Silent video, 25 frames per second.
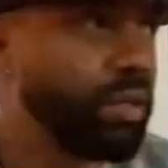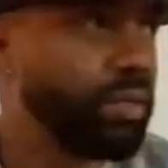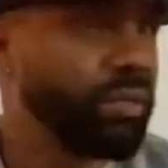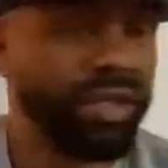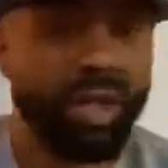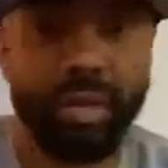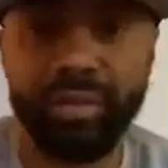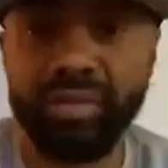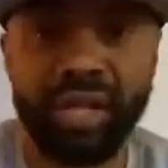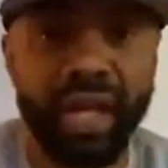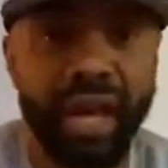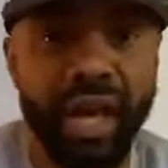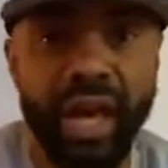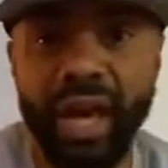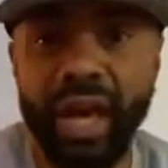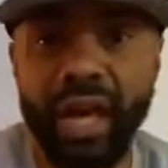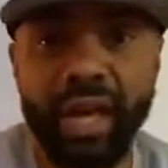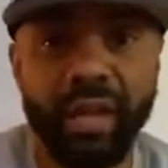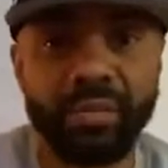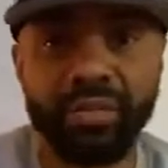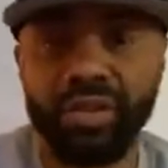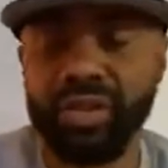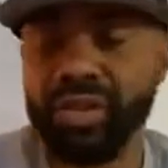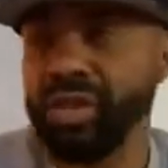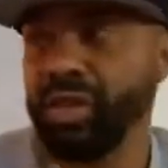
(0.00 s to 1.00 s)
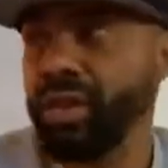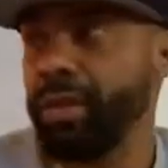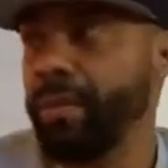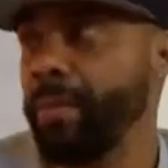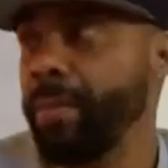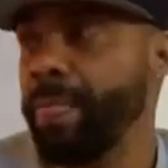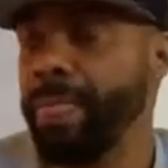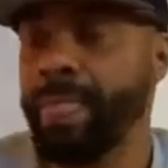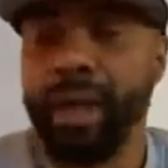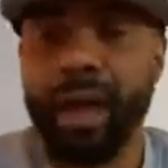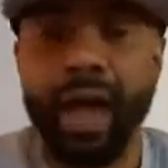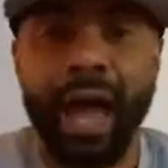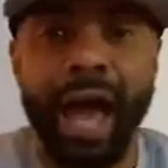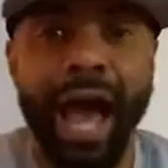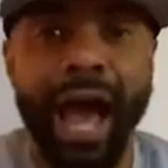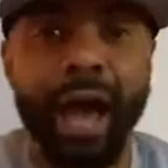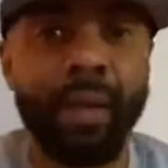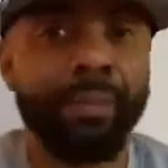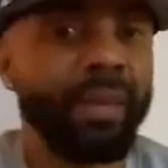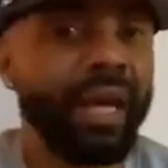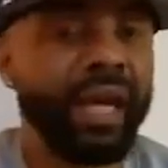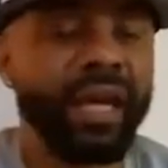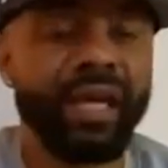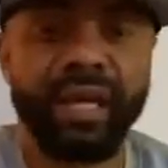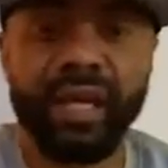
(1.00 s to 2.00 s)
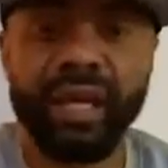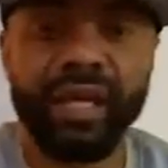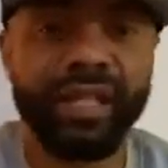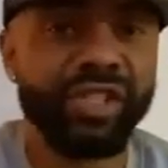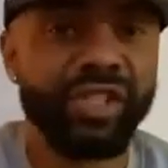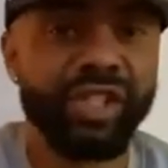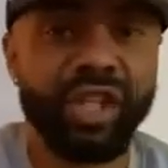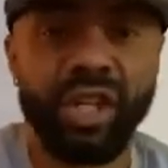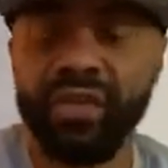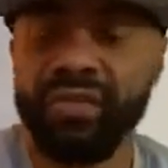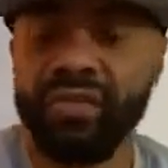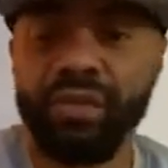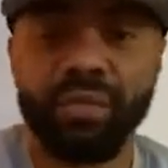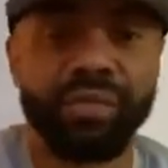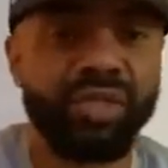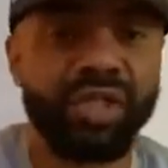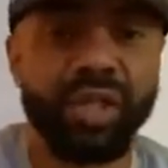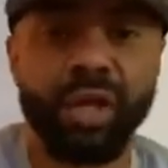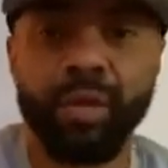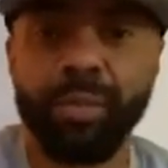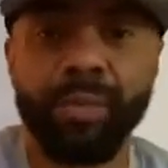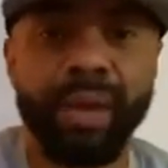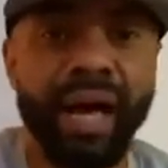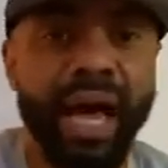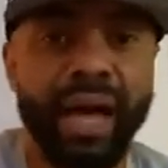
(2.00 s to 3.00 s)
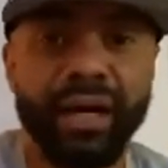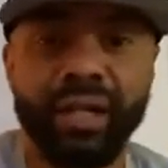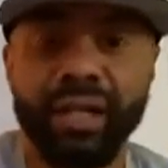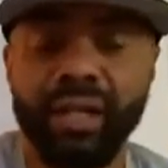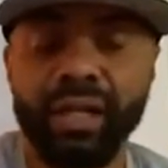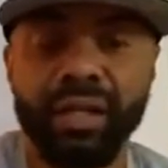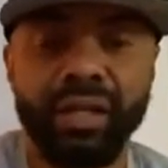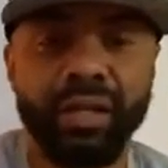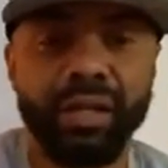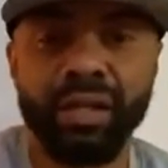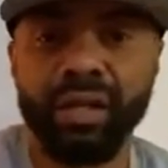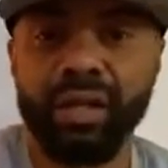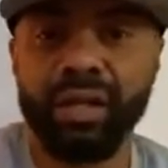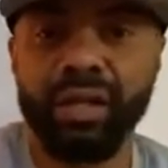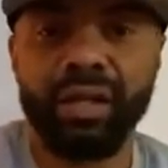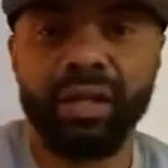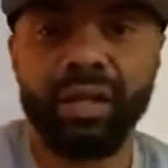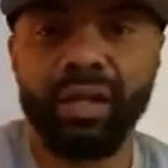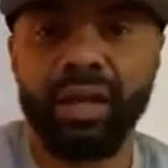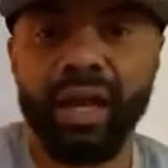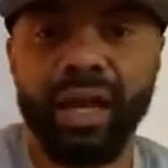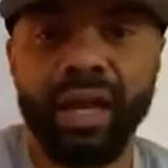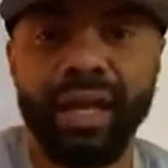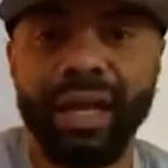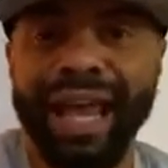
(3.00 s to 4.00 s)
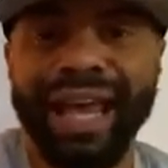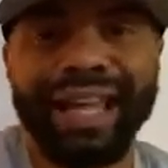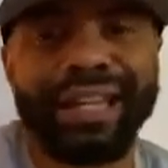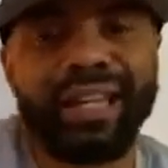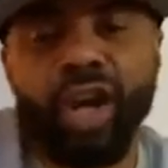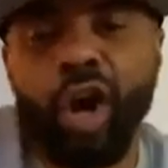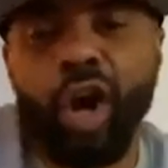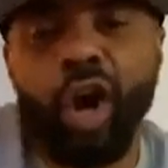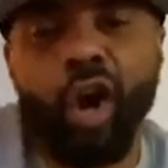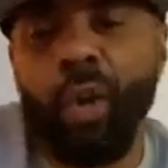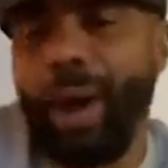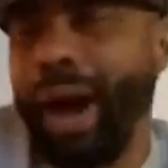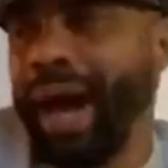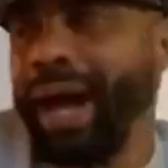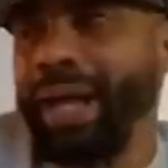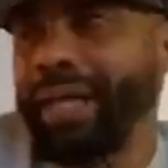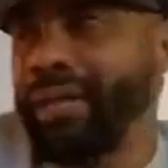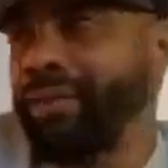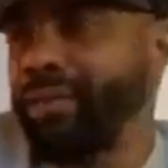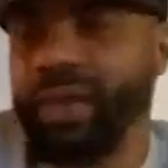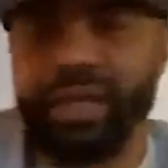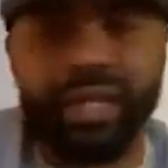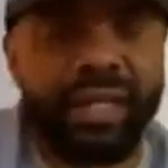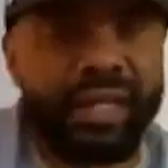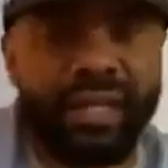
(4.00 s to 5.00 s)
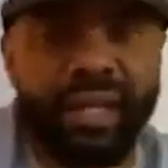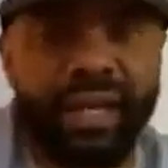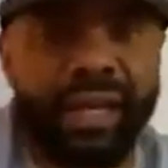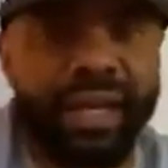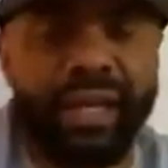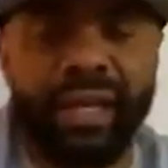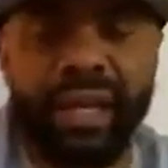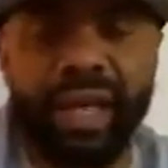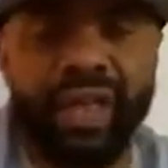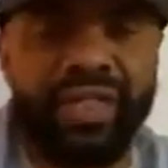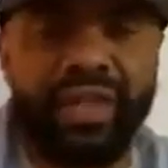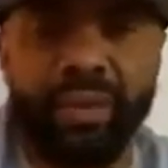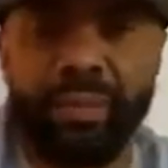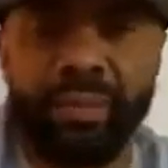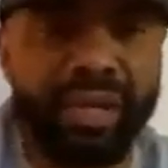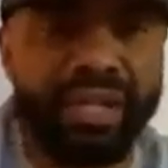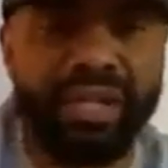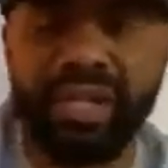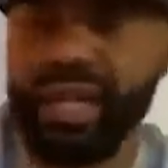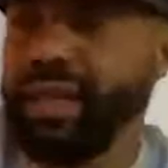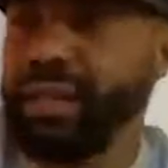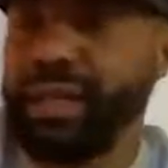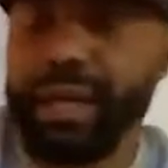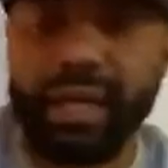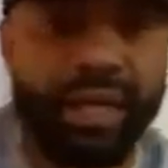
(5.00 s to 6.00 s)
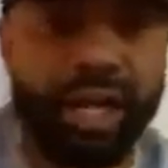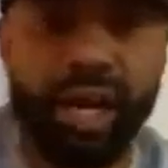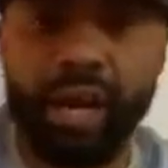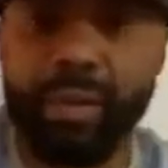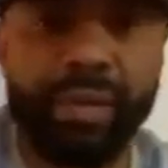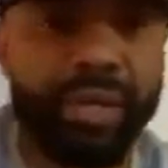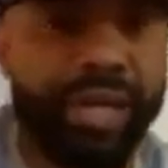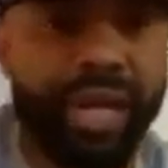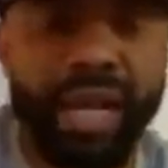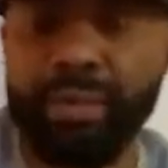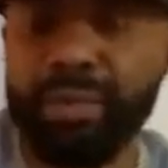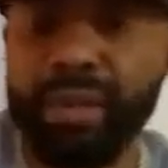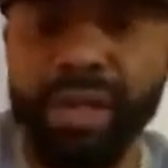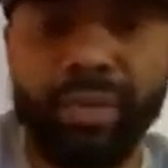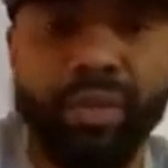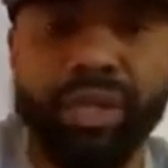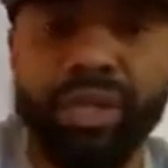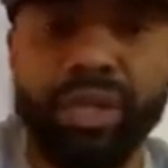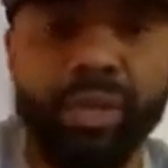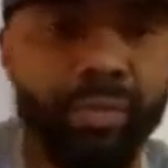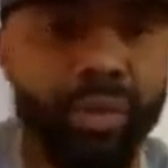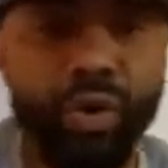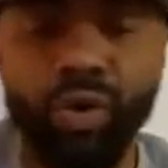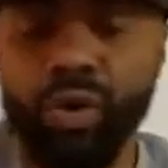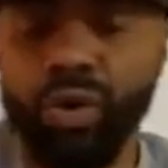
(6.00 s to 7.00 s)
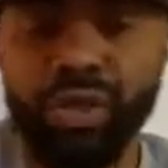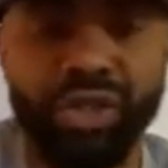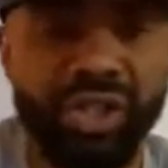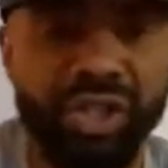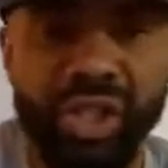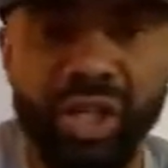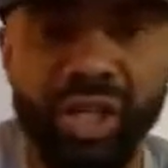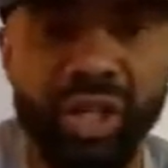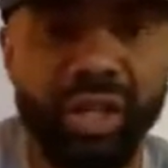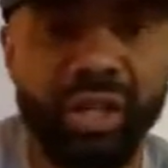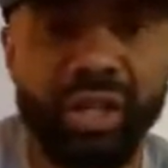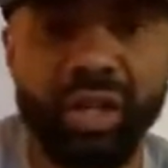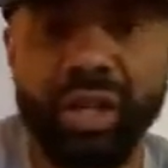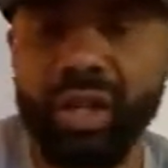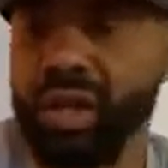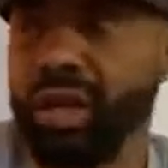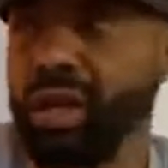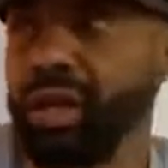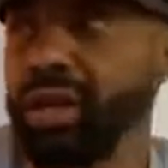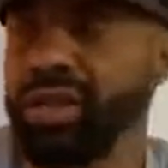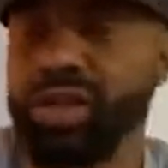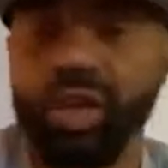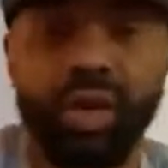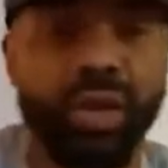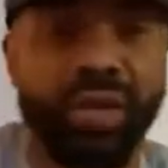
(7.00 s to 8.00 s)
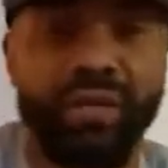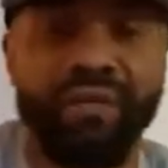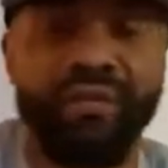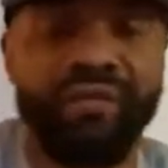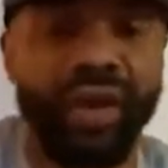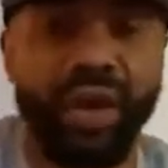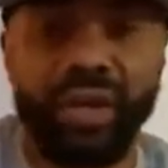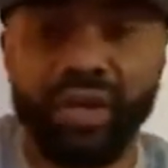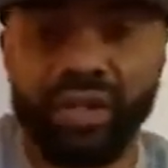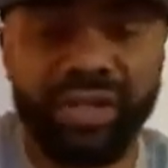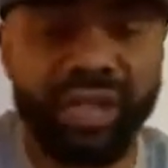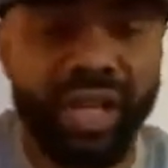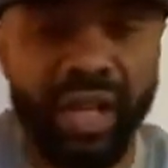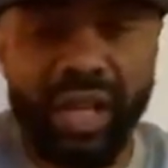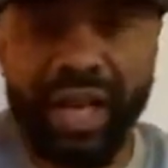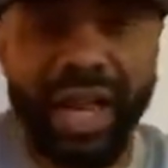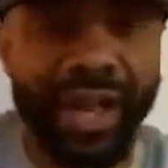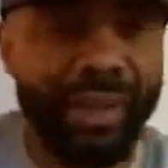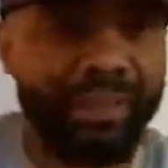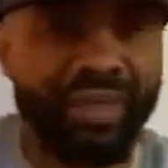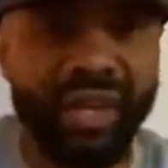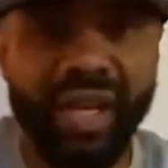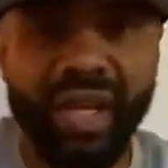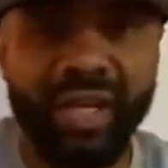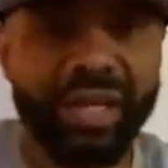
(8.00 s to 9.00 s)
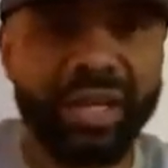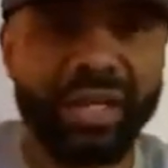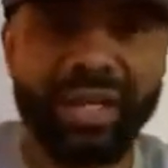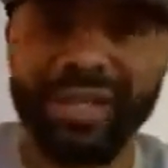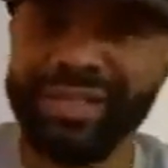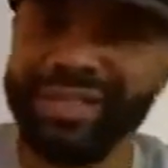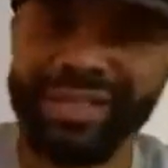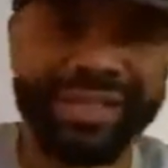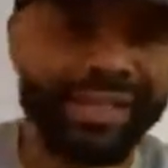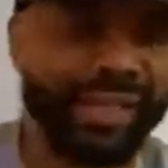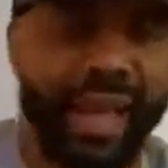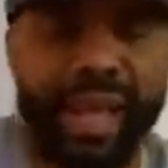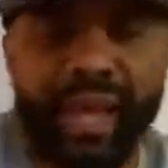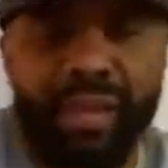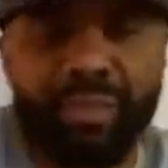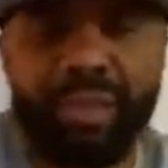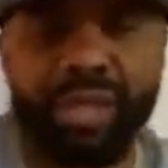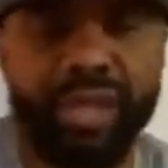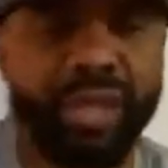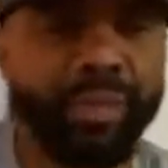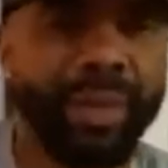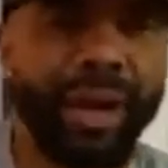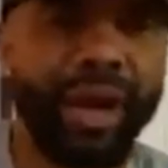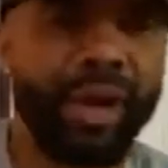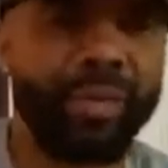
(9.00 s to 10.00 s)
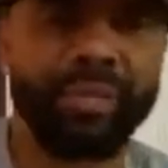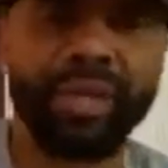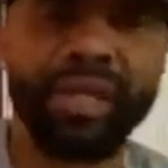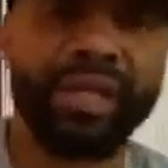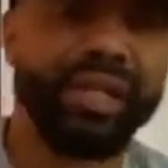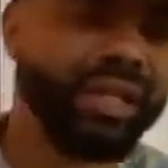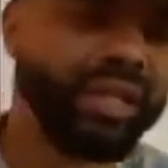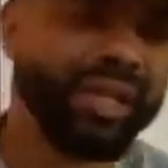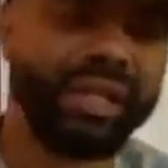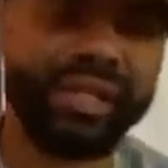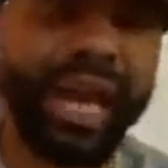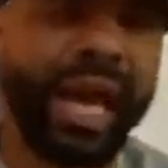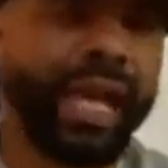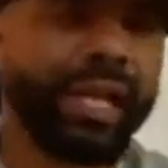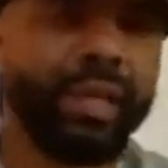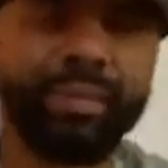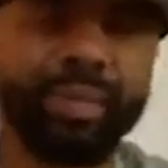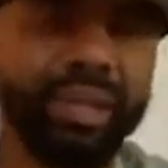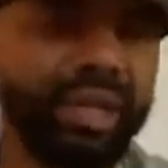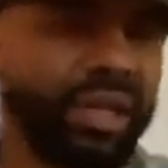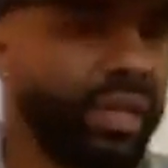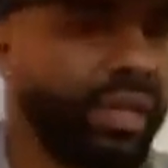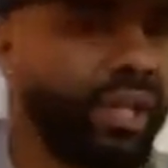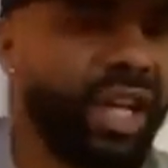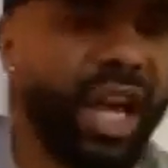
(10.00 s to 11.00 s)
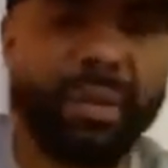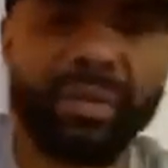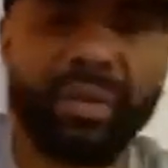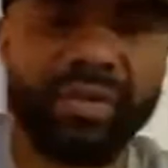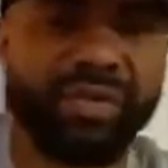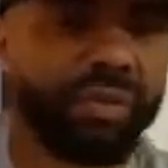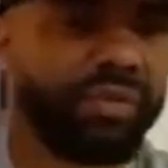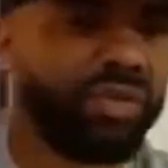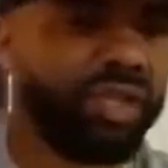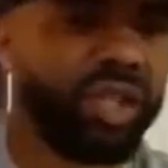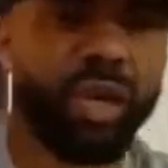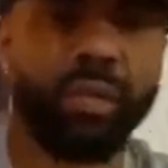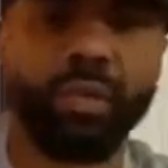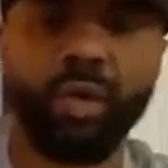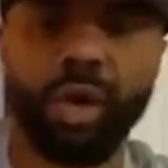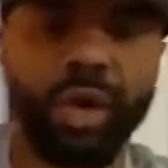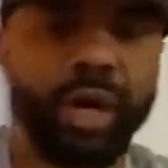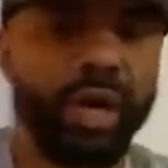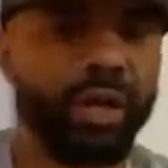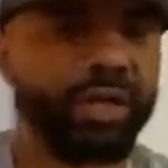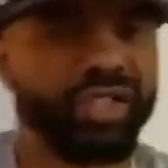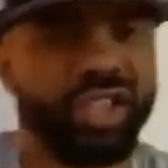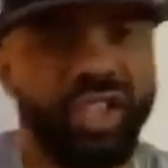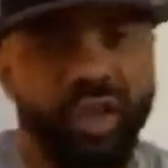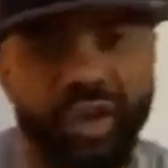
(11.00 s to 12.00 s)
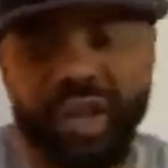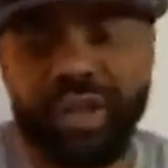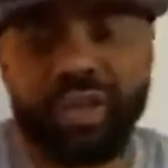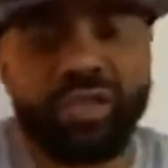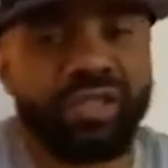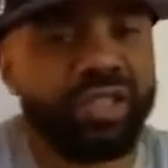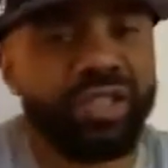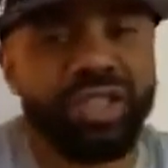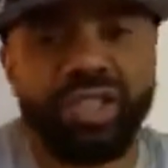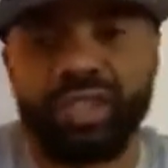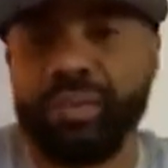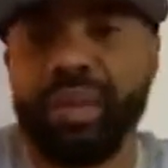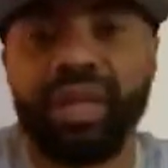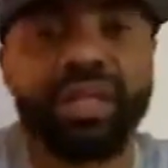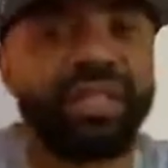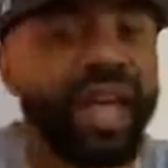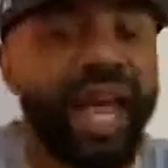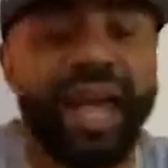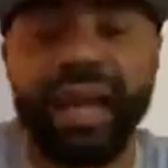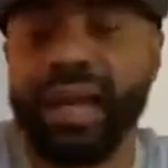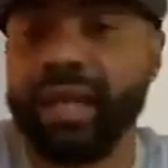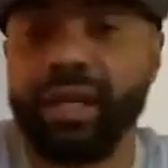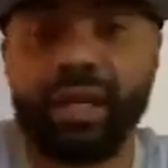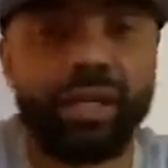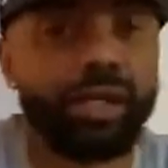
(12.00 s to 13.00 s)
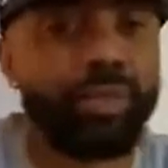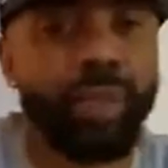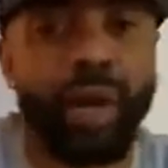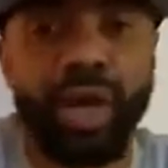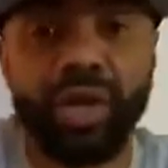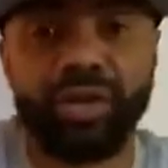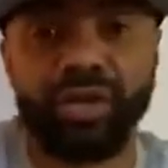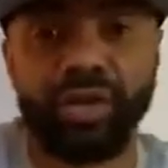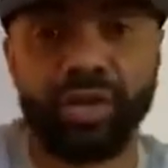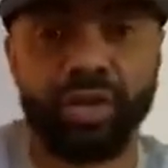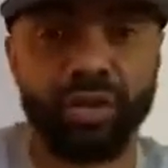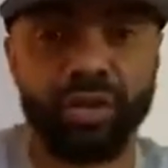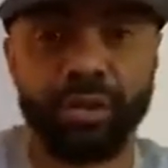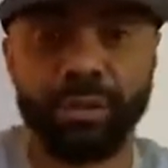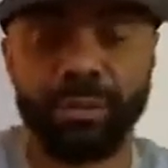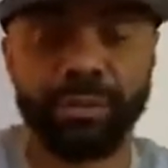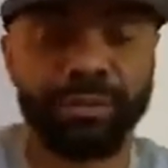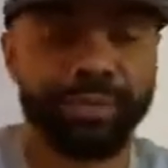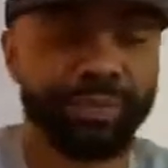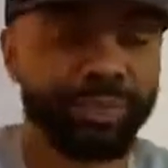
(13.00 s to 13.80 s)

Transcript: Sometimes I may get shit from somebody and I know I ain't really did nothing, but yet they coming at me with the bullshit. So the first thing I'm thinking is this can't be about me. This gotta be coming from somewhere else. So ain't no sense in me taking this personal.